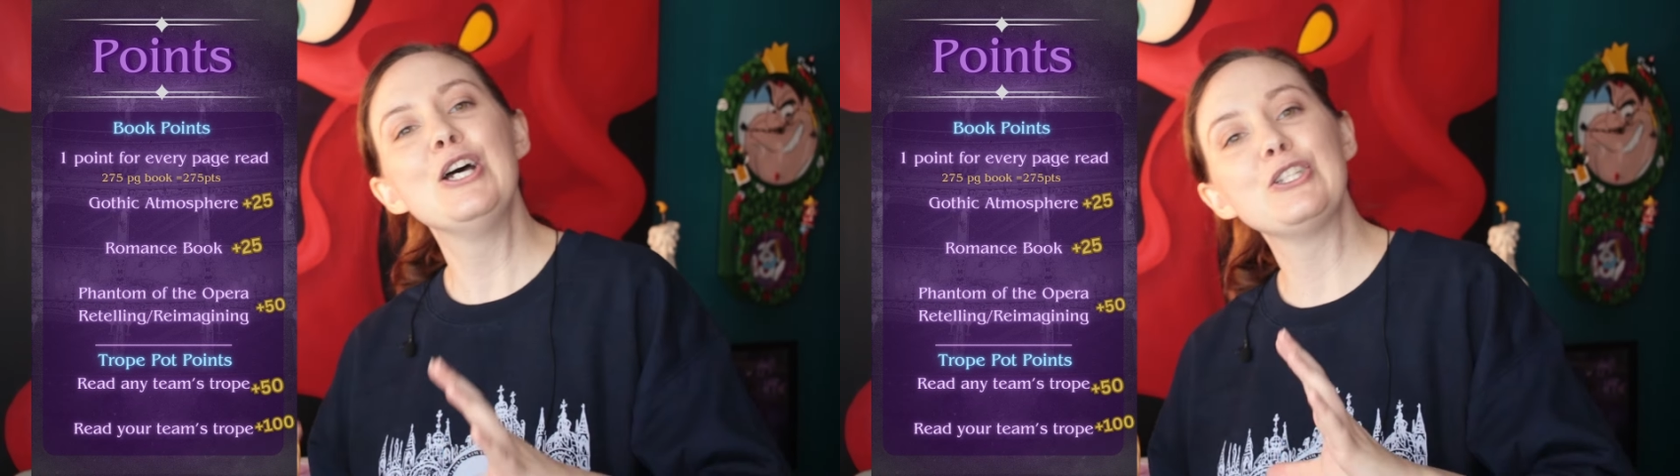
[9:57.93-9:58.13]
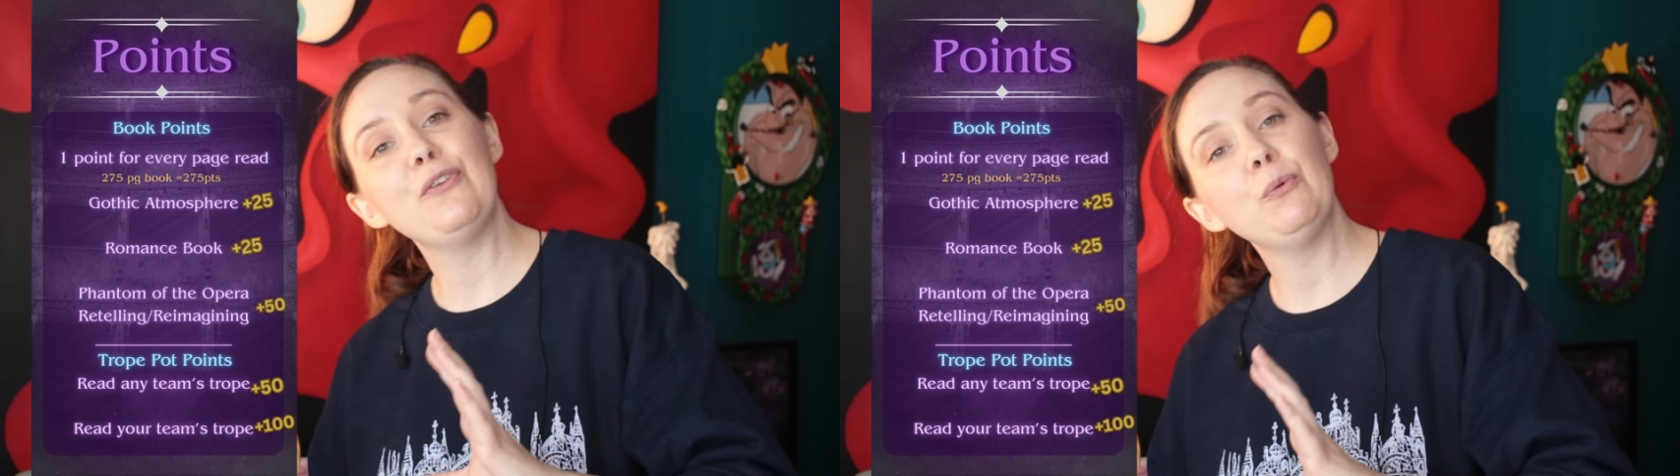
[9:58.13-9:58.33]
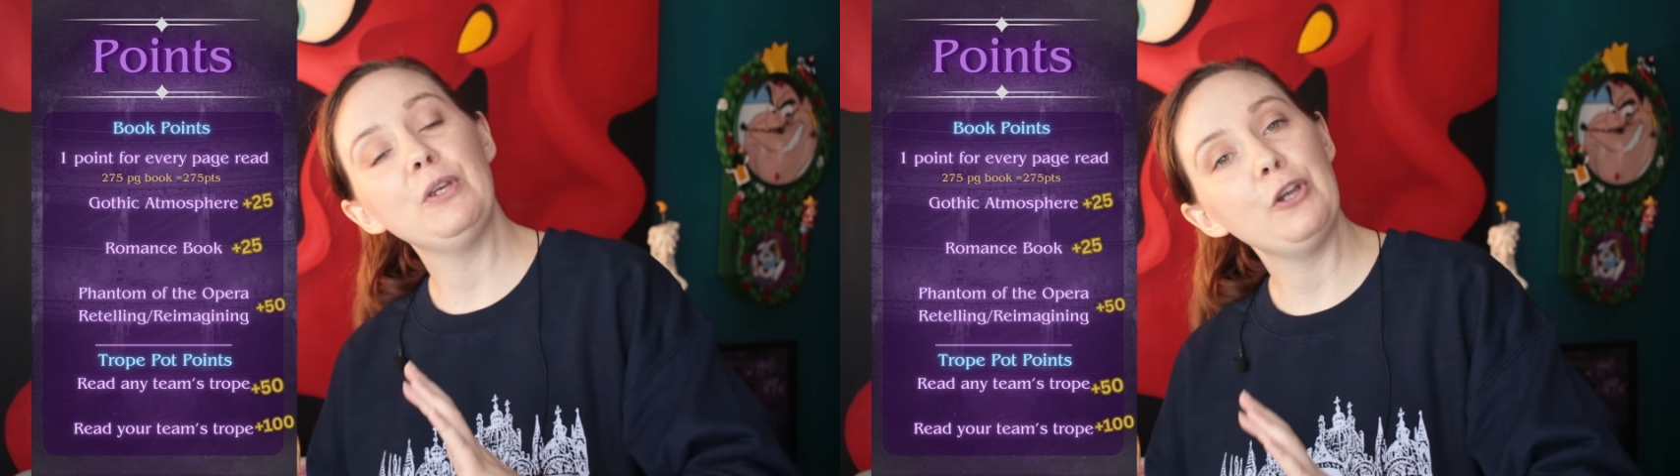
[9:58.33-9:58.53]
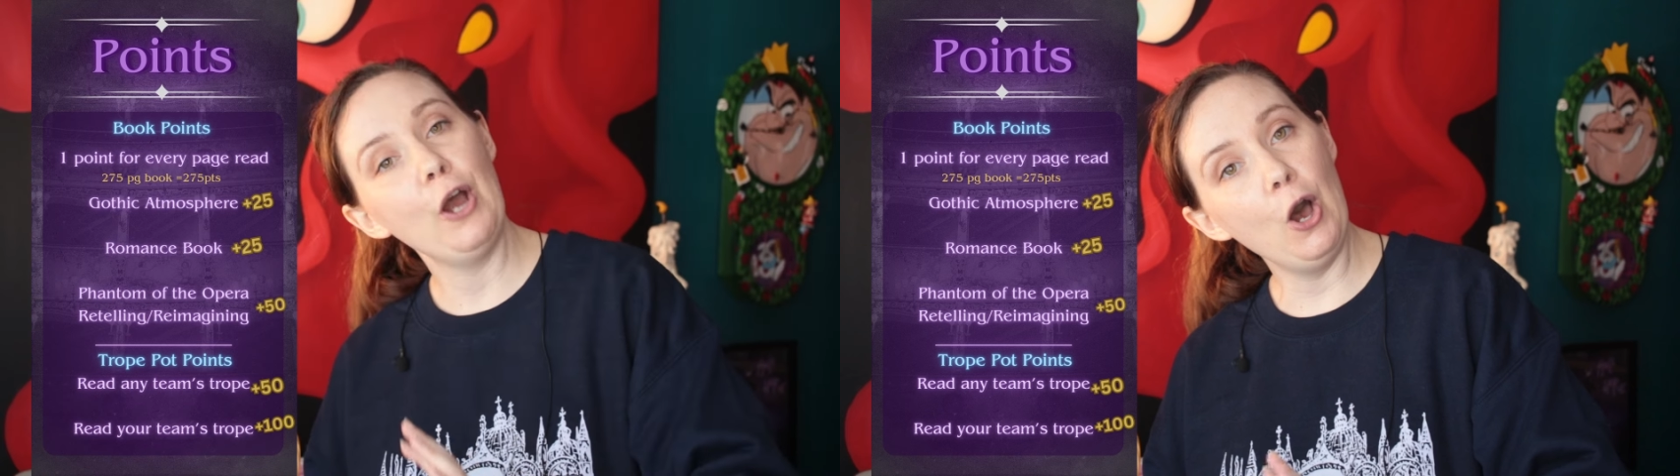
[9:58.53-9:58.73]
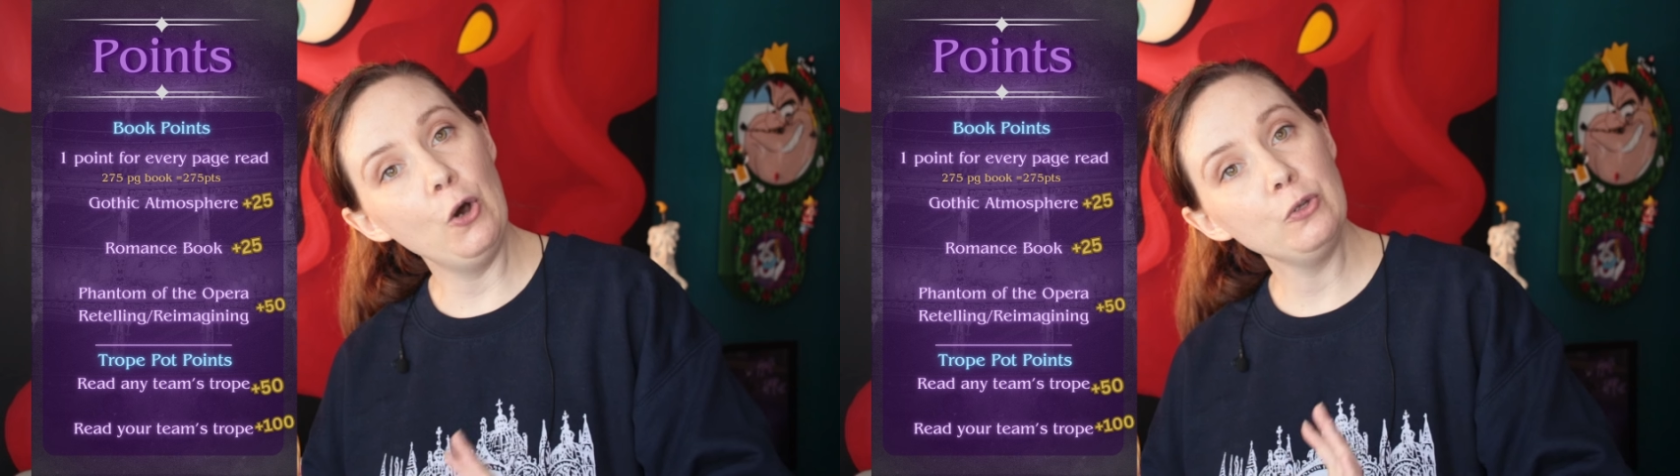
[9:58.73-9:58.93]
So if you read
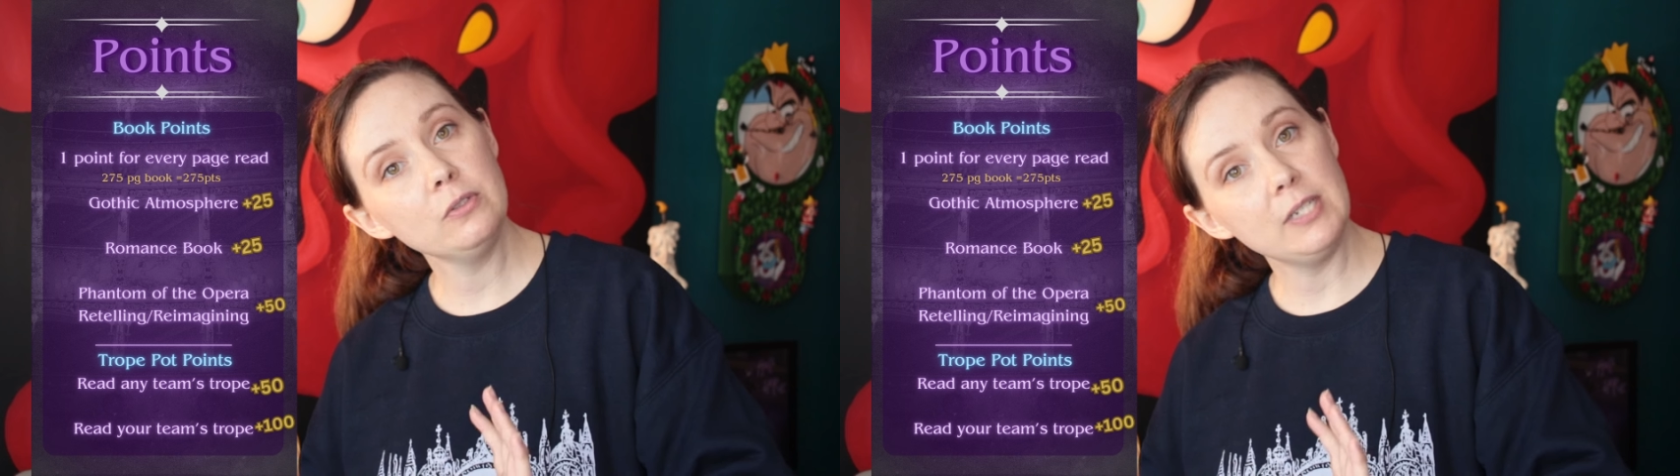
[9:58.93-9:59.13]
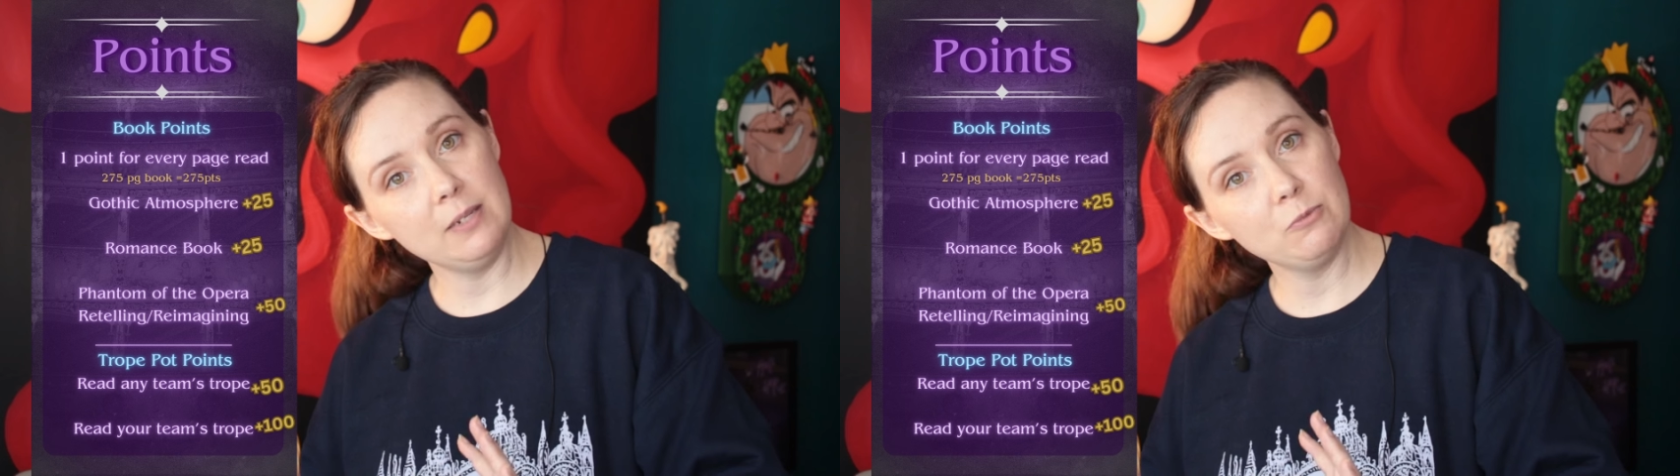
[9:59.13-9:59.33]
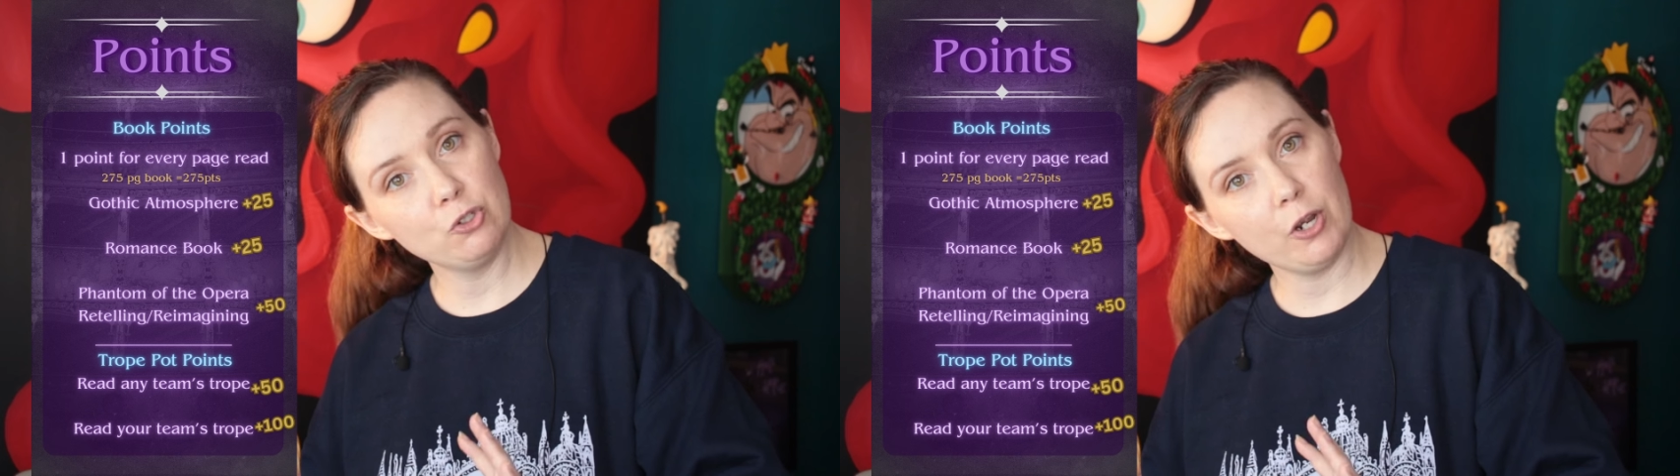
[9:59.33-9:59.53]
your own team's